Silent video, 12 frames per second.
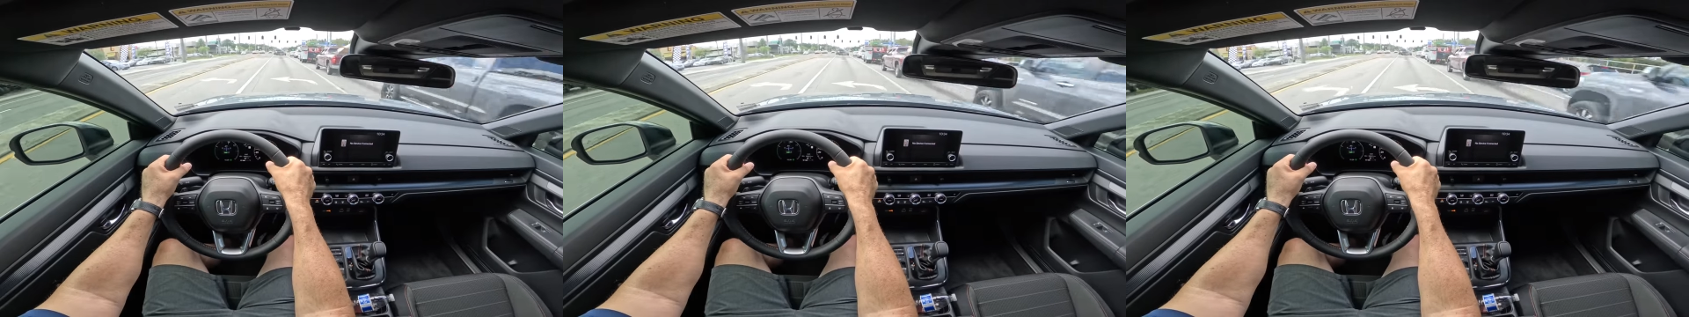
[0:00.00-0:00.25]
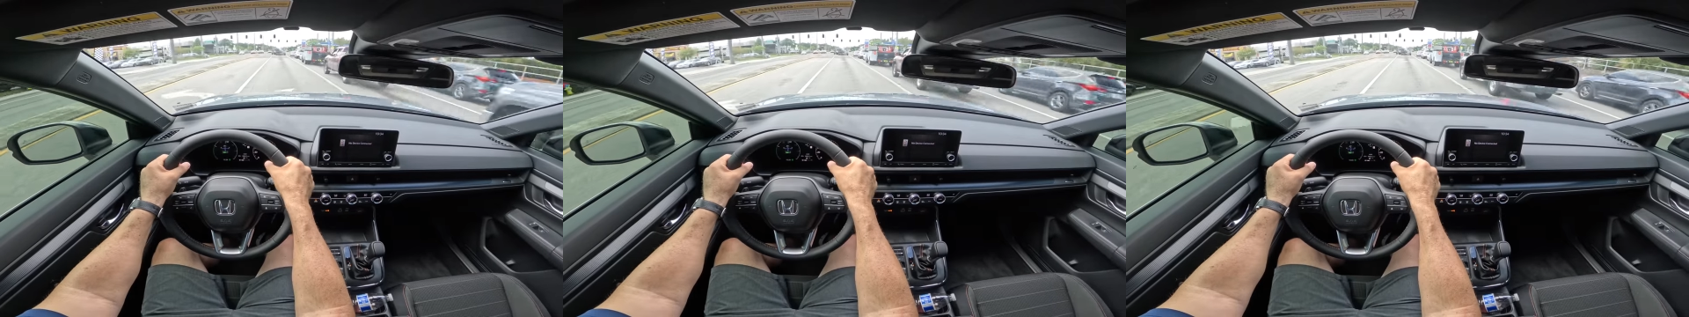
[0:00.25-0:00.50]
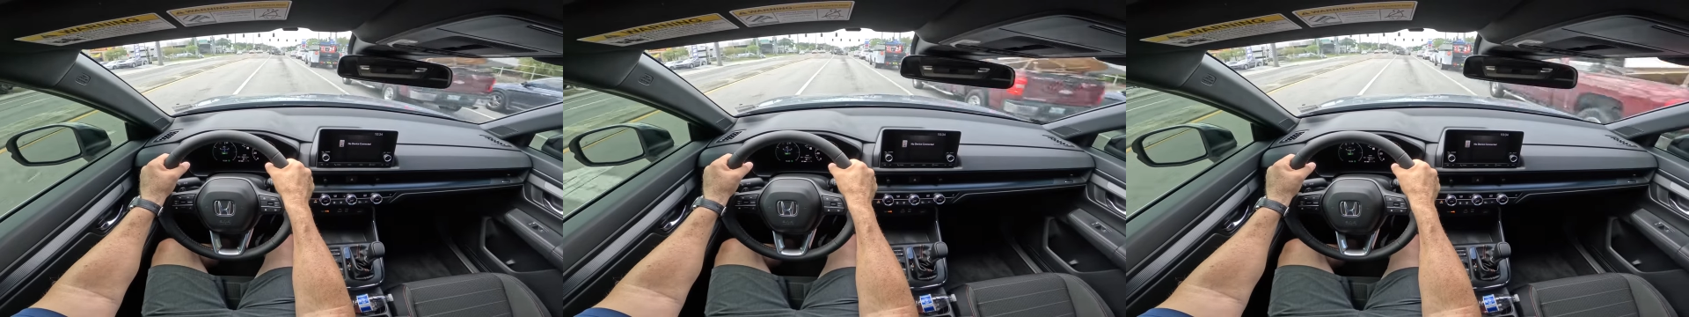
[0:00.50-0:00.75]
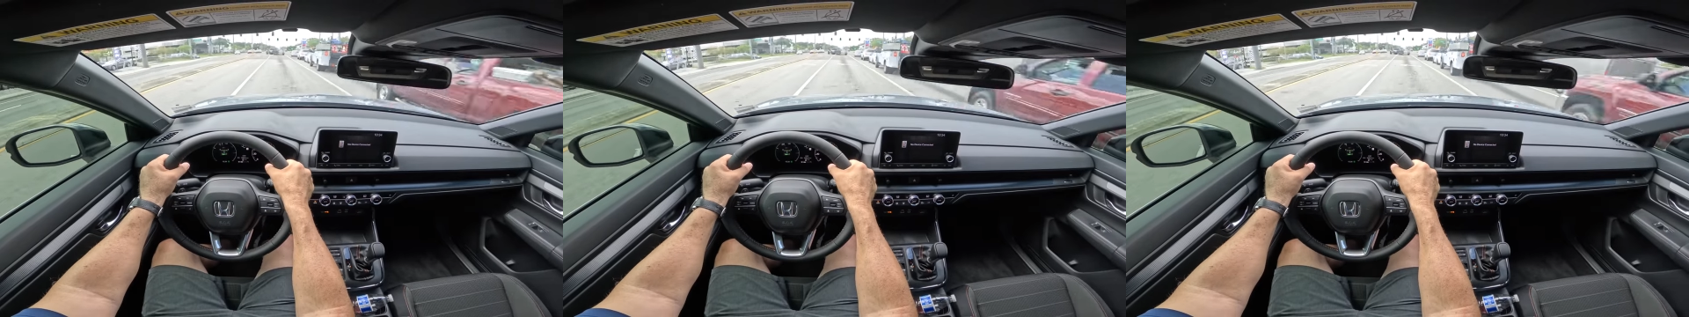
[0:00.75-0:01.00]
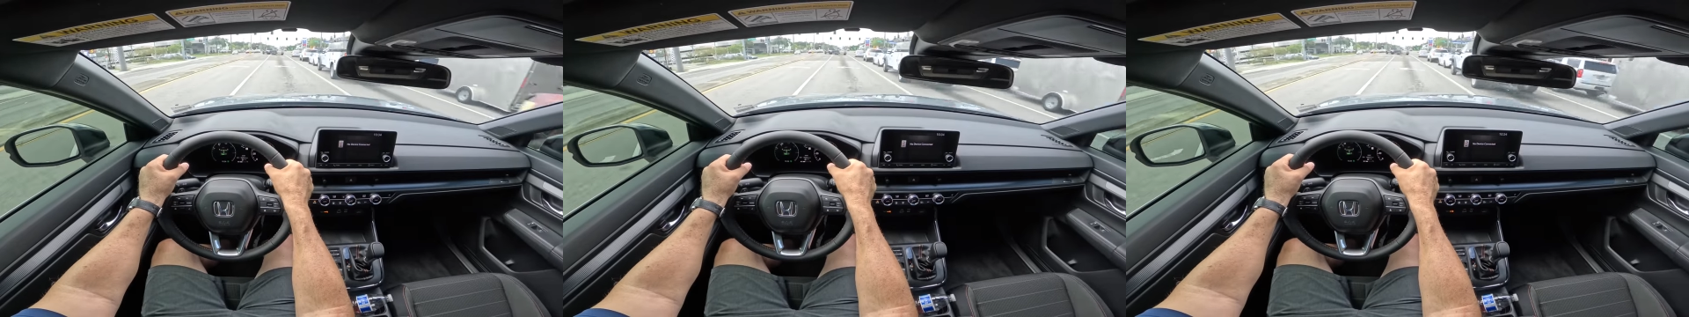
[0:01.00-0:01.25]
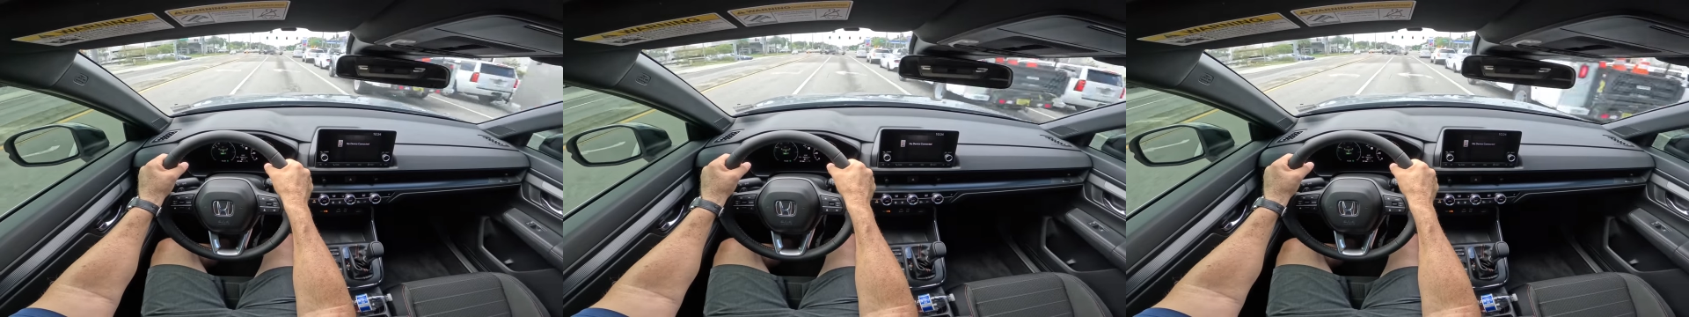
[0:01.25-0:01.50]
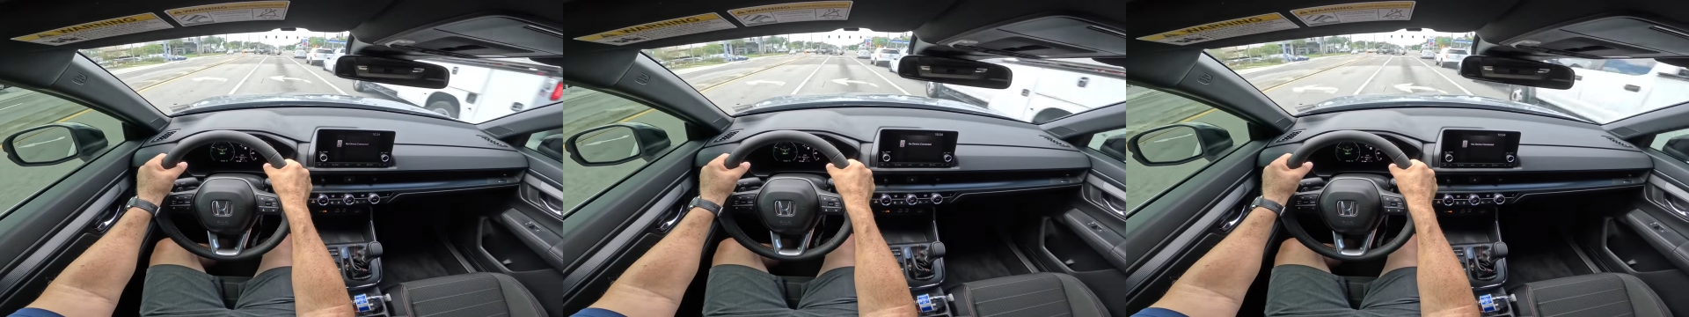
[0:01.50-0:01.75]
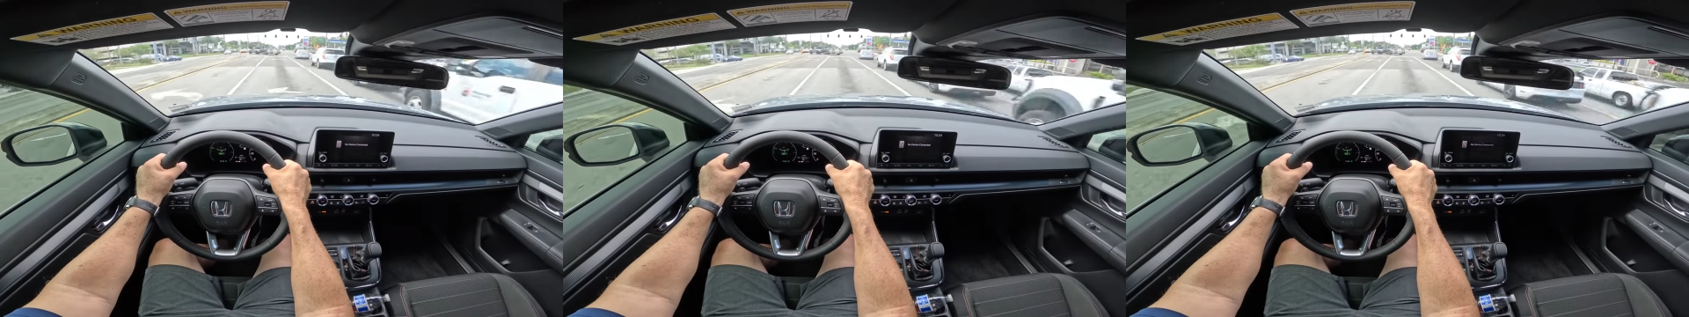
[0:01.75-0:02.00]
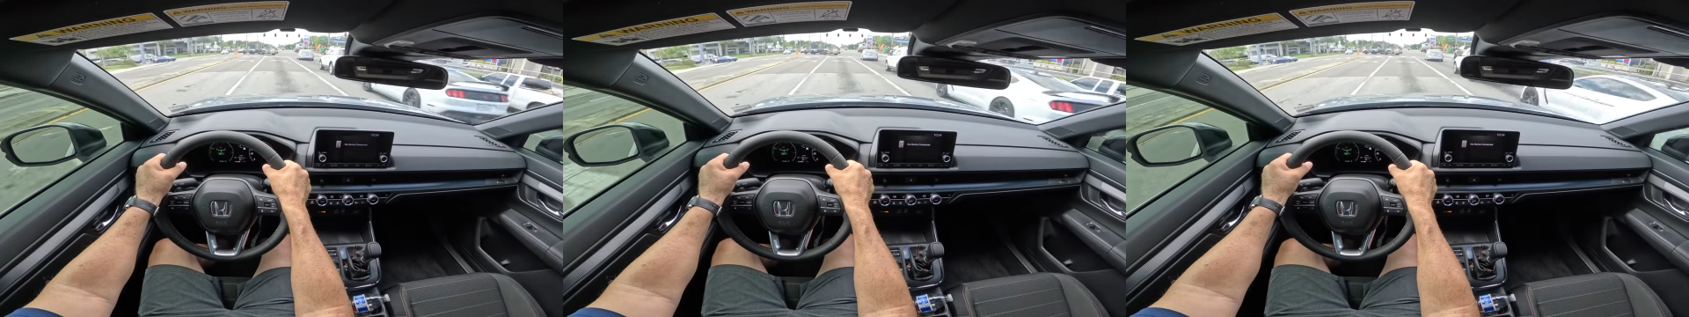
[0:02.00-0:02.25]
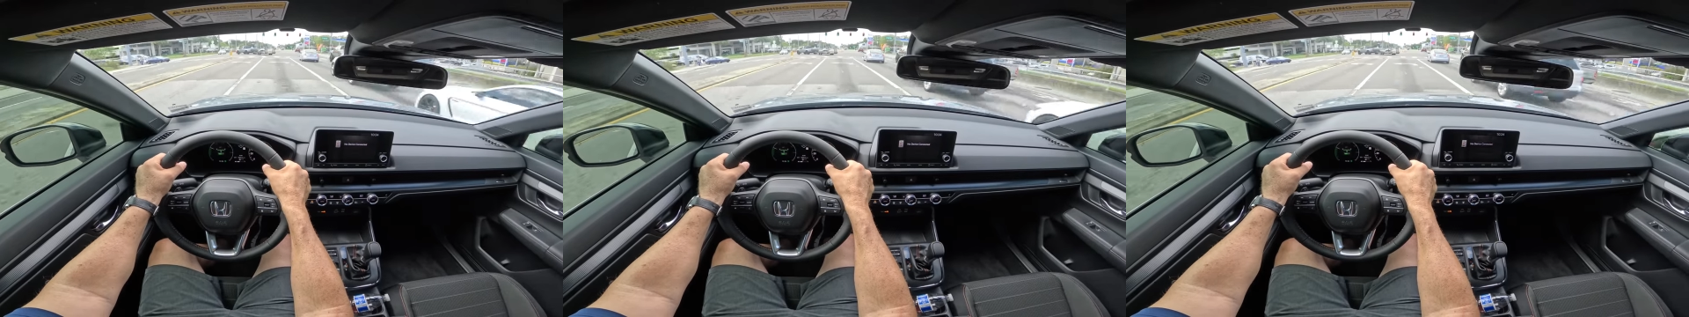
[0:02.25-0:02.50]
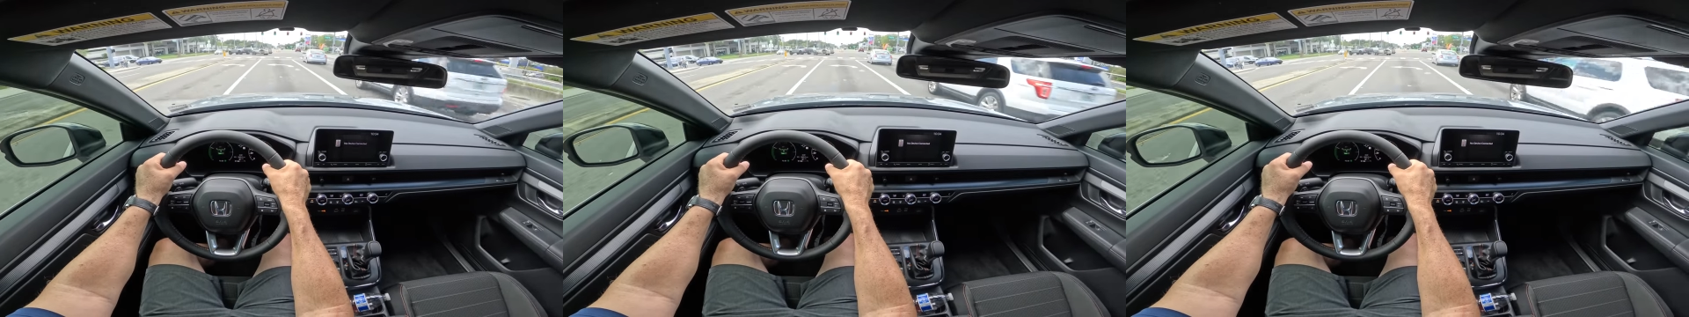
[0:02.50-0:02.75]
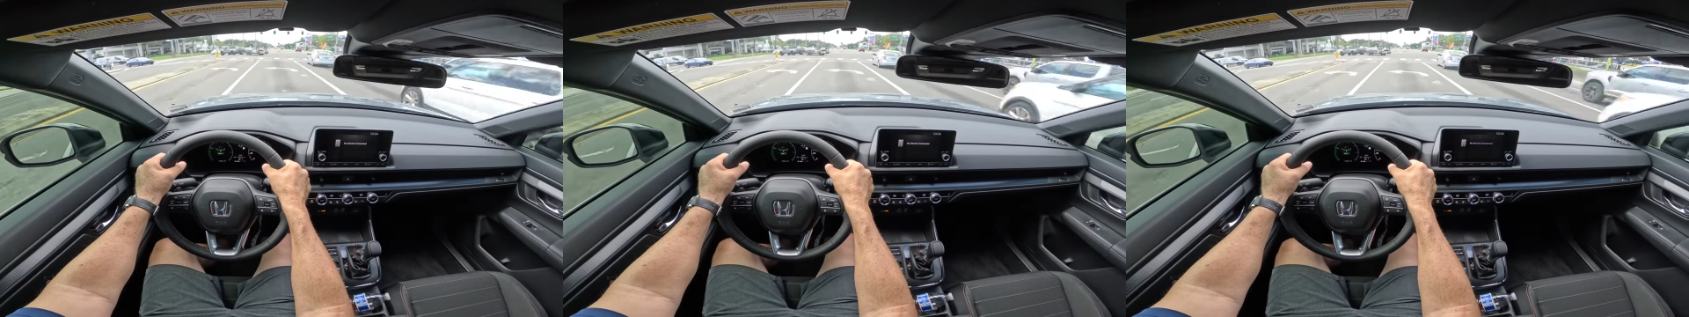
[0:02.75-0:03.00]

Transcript: Nobody's mouth can be seen.